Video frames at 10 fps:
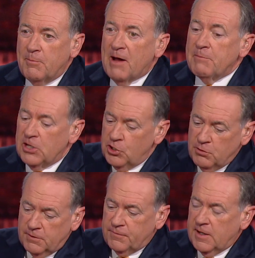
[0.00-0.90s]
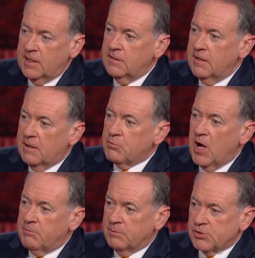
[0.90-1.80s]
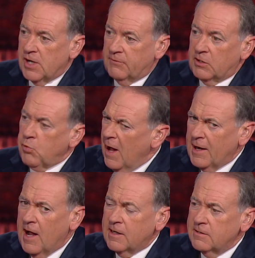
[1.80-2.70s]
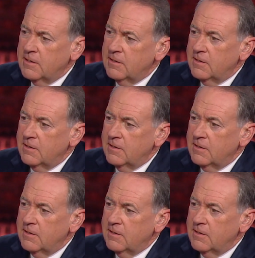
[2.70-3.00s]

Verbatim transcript: about being unified and problem solving. Why not?